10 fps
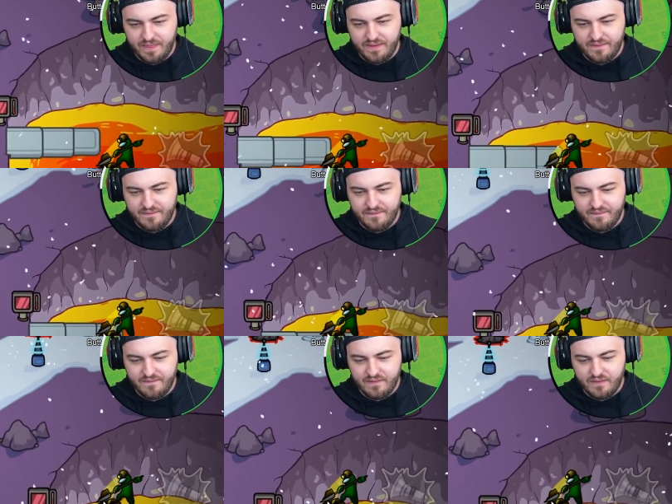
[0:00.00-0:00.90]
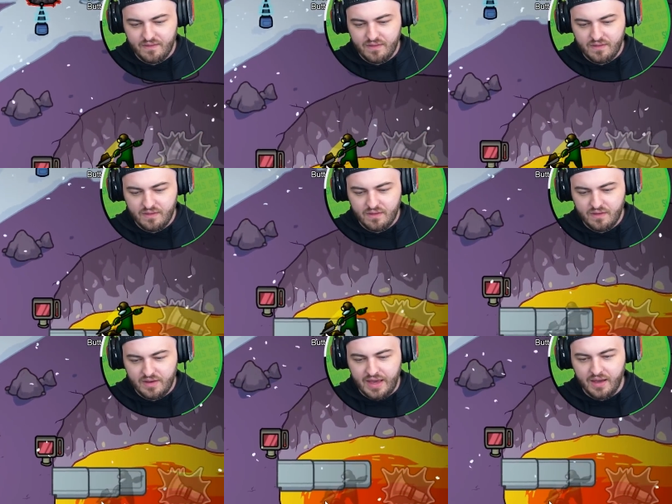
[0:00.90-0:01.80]
Warmer.
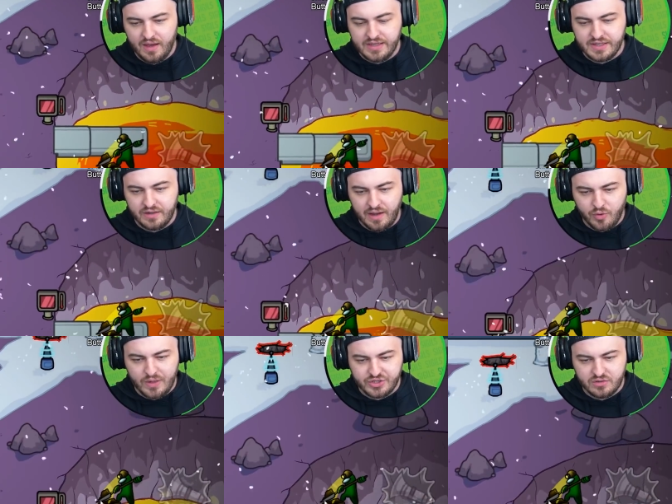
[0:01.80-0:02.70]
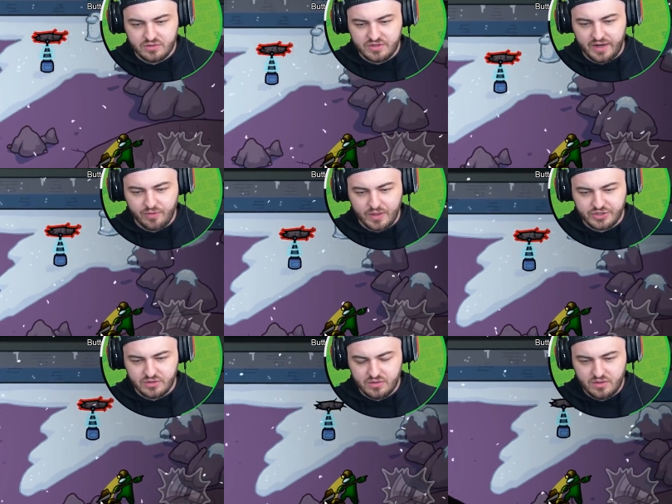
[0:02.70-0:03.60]
Hey, Zud, I have a question. Zud, I have a question.